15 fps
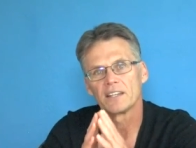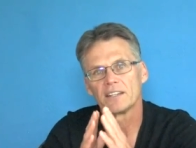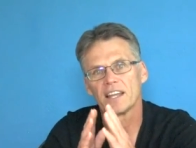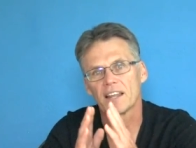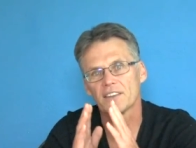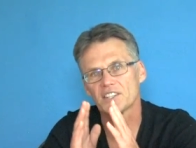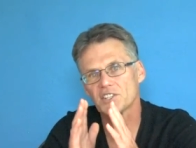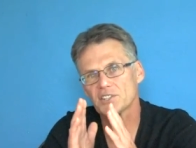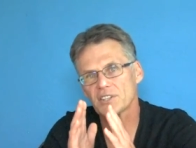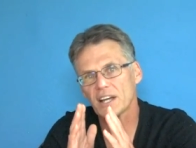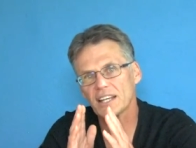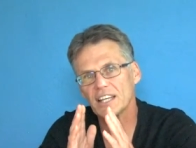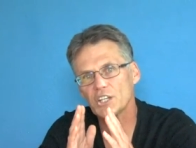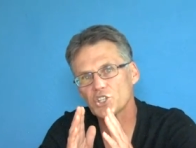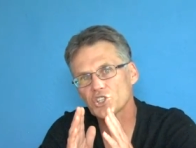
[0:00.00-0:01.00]
Now, the
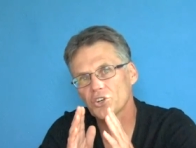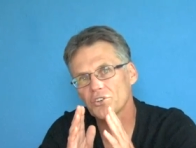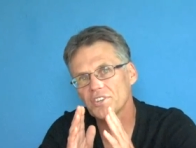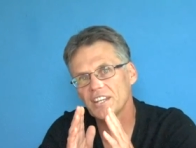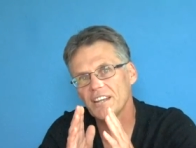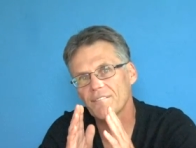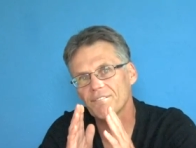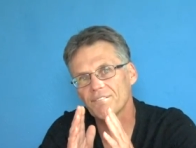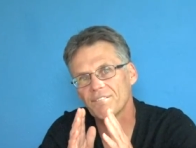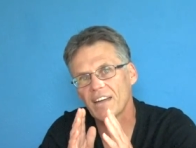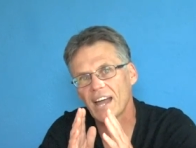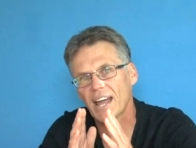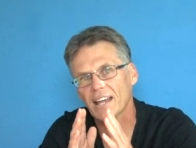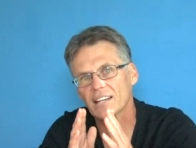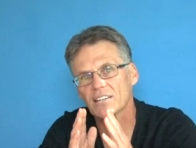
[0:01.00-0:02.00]
study showed the
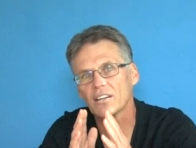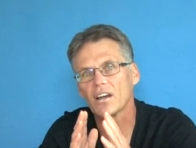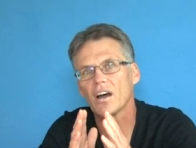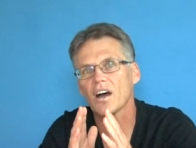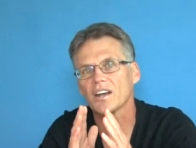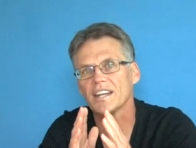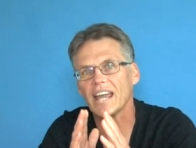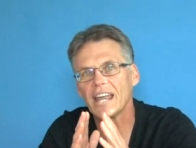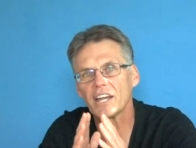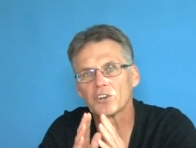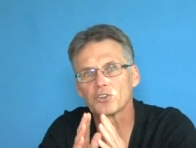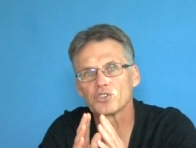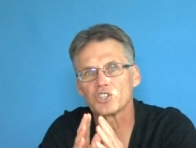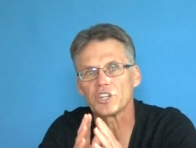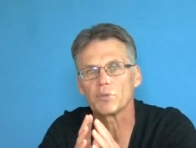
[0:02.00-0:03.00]
effect on
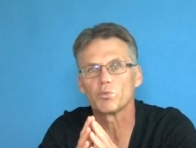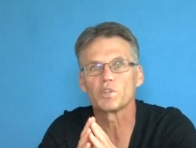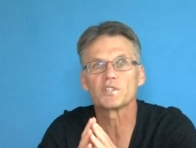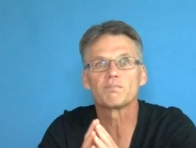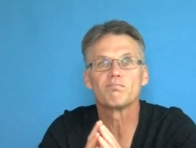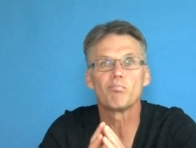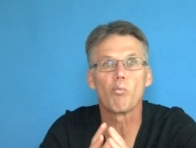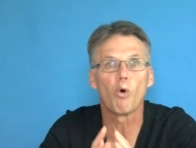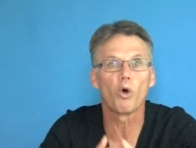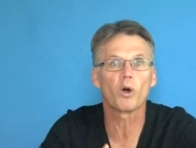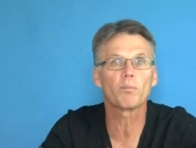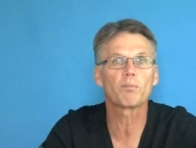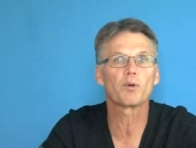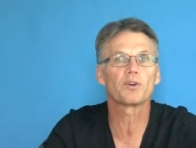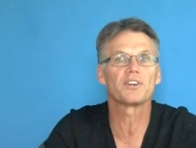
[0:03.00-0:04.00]
energy was
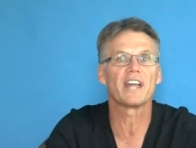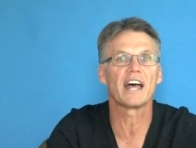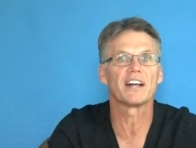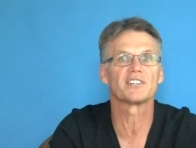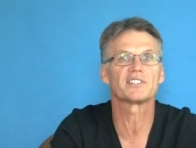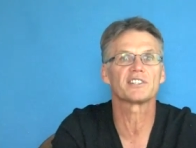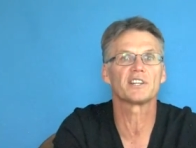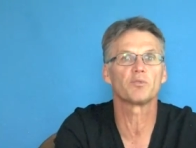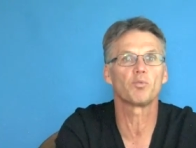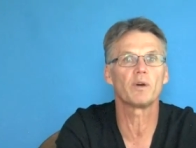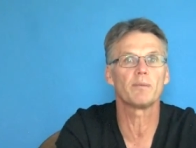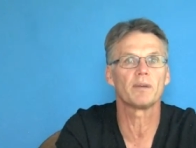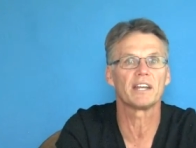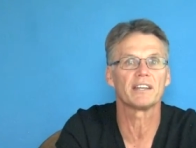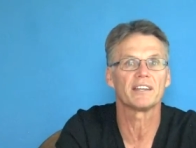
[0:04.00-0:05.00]
more pronounced in
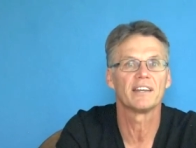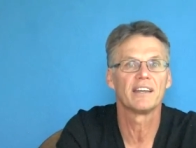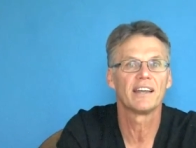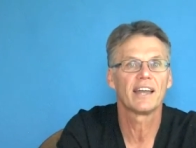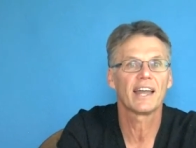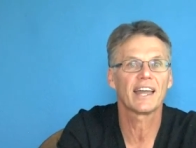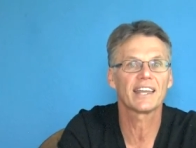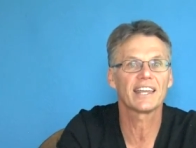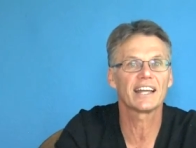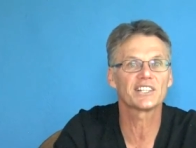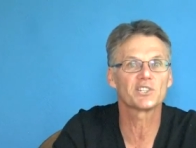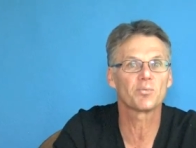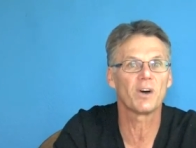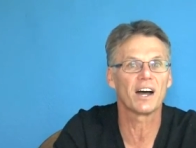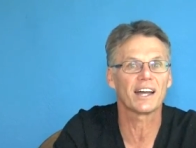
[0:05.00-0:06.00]
women. And
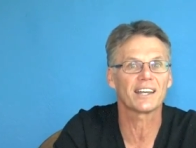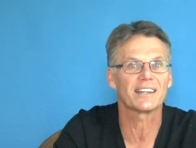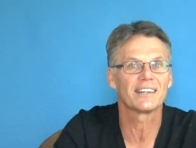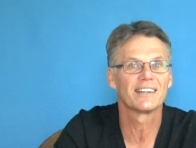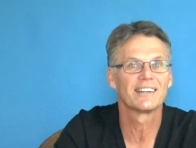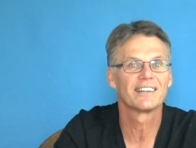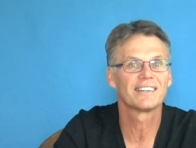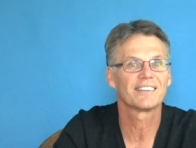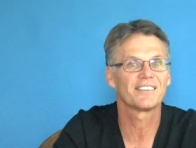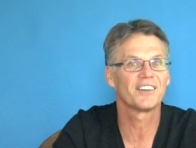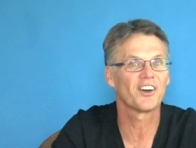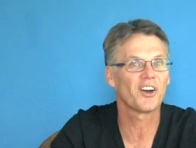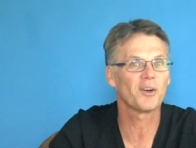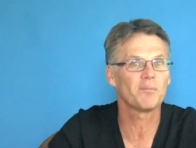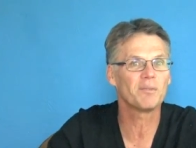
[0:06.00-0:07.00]
guess what?
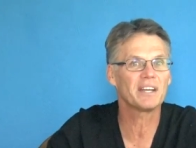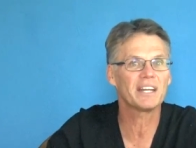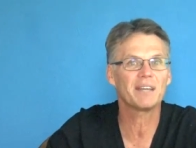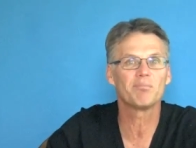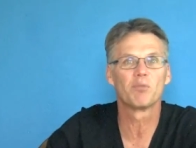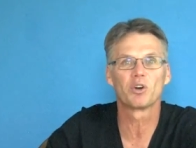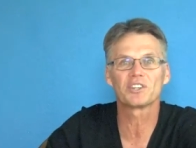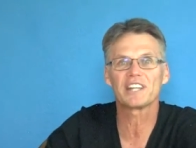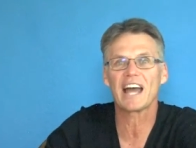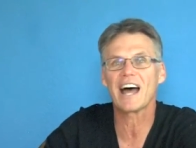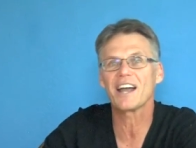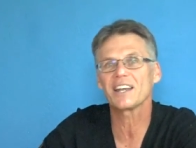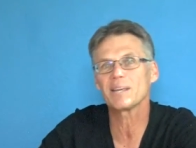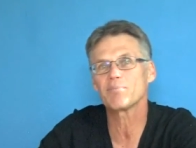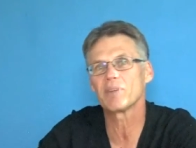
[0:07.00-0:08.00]
There aren't many
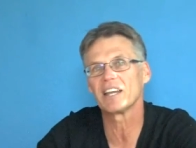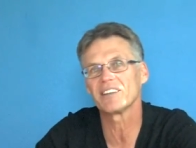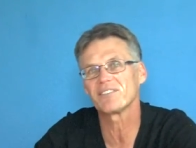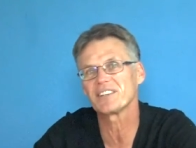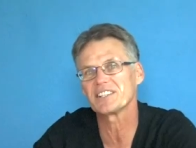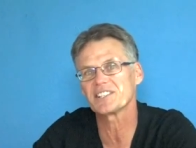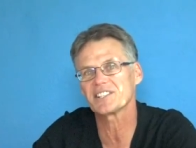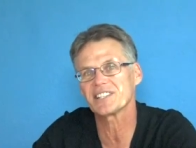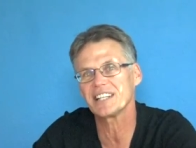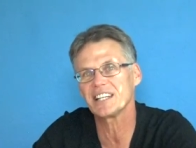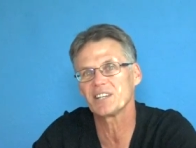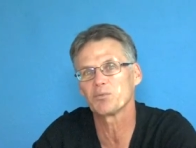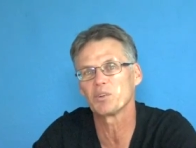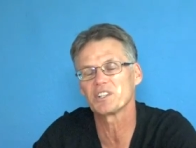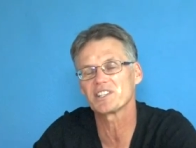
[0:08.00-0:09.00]
mortality benefits
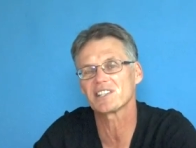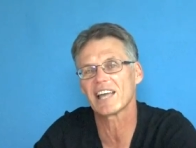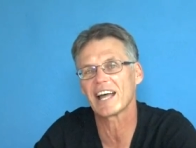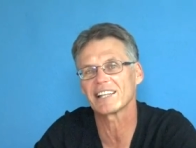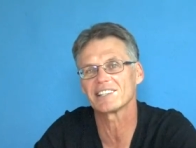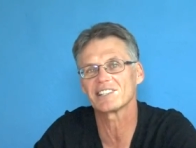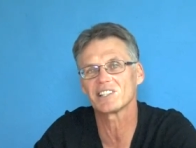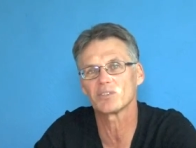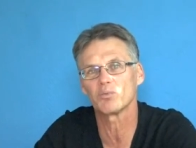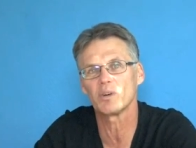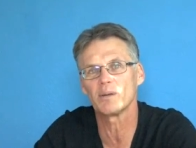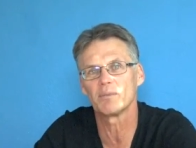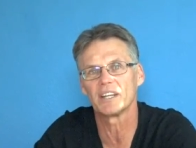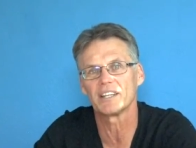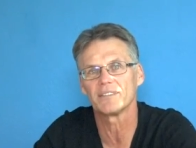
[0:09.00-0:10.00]
seen with statins in
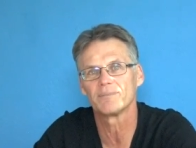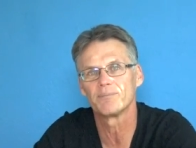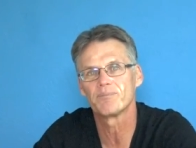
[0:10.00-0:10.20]
women.